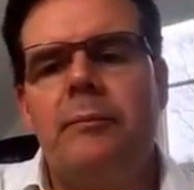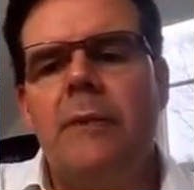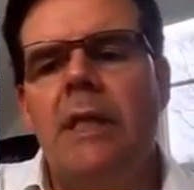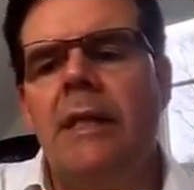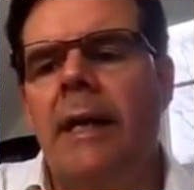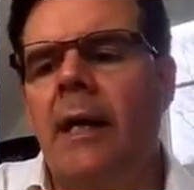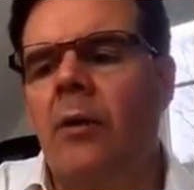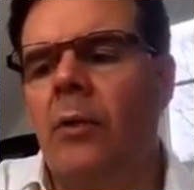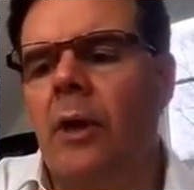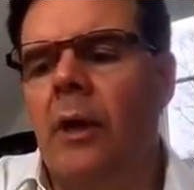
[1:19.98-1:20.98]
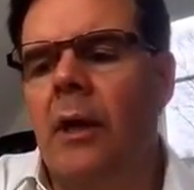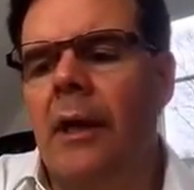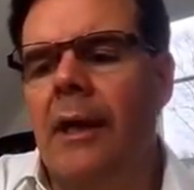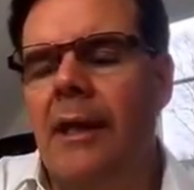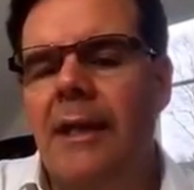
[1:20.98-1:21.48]
Now,
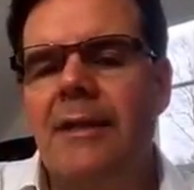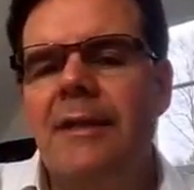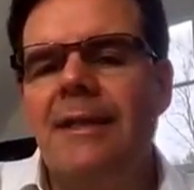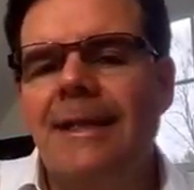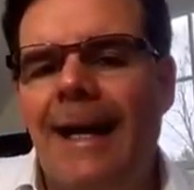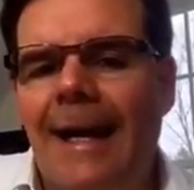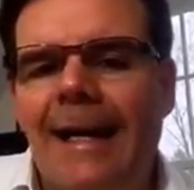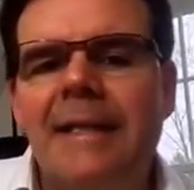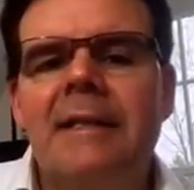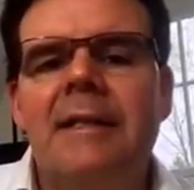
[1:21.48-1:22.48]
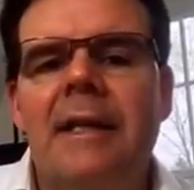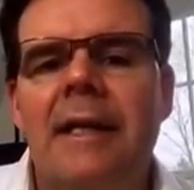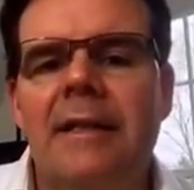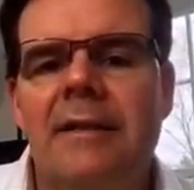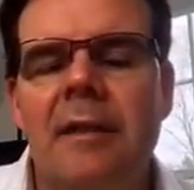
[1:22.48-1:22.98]
this is not
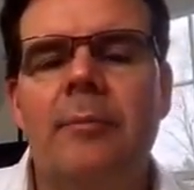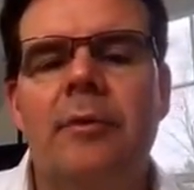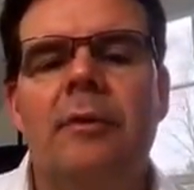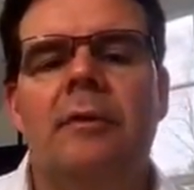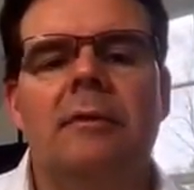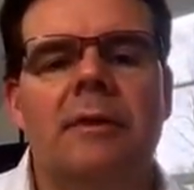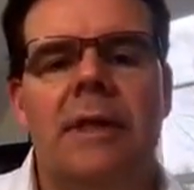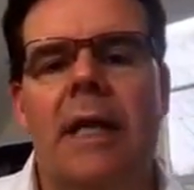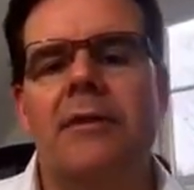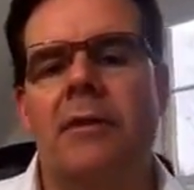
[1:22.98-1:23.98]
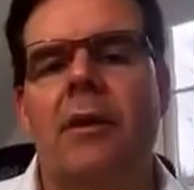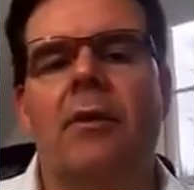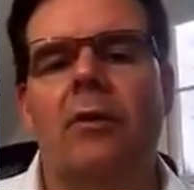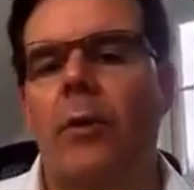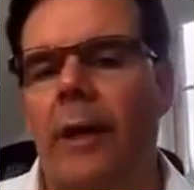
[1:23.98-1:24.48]
a simple
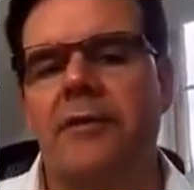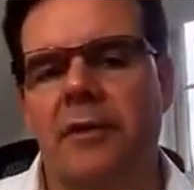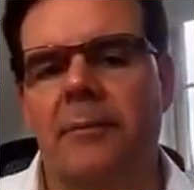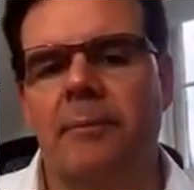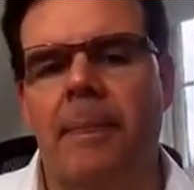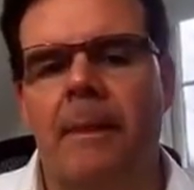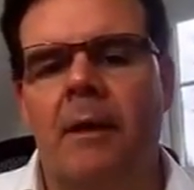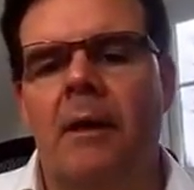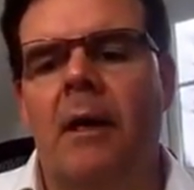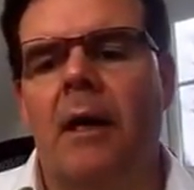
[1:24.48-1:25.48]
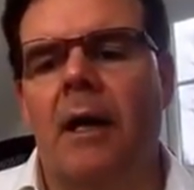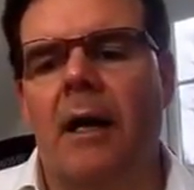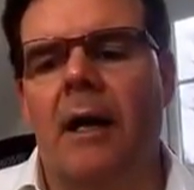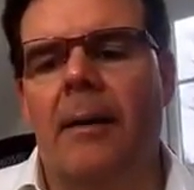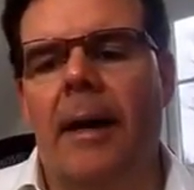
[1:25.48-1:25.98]
yes-no question.
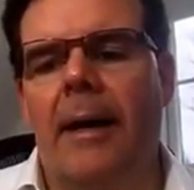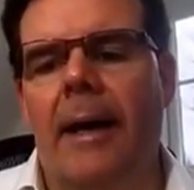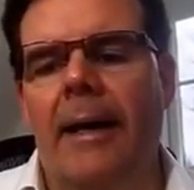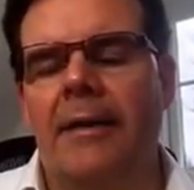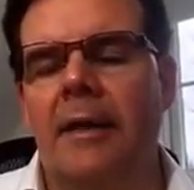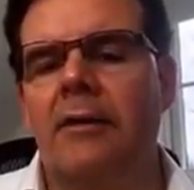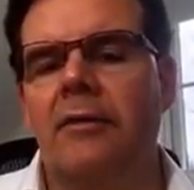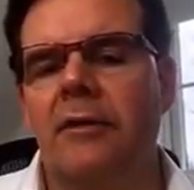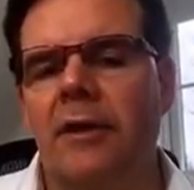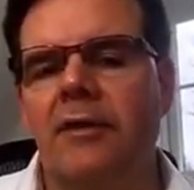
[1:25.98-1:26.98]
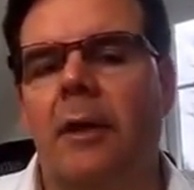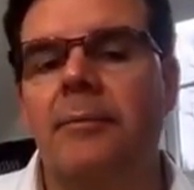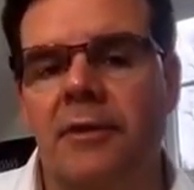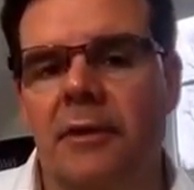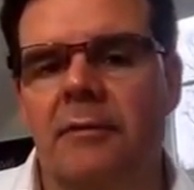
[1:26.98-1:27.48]
I think there's an
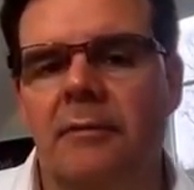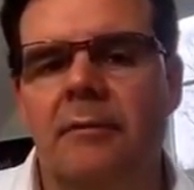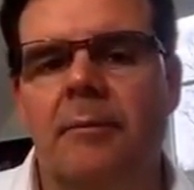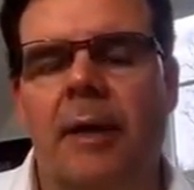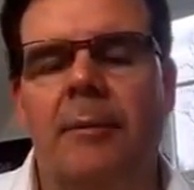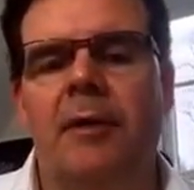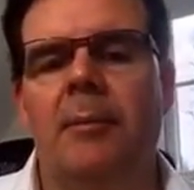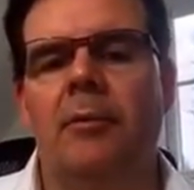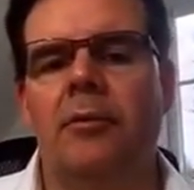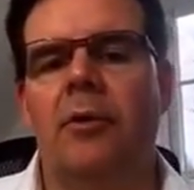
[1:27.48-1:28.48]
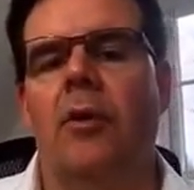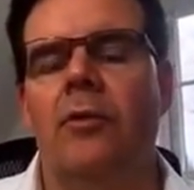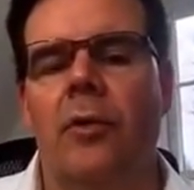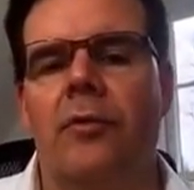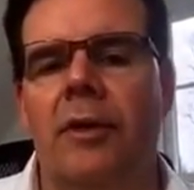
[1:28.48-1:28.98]
assumption by people who don't
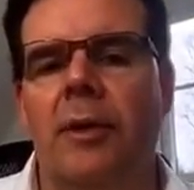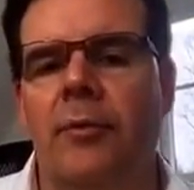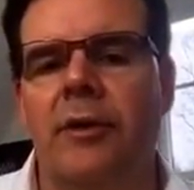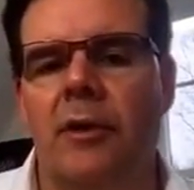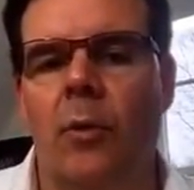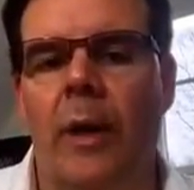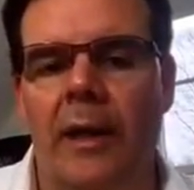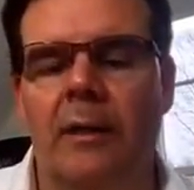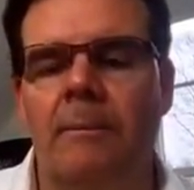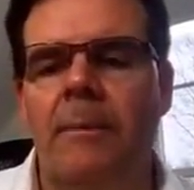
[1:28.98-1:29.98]
know 3D printing well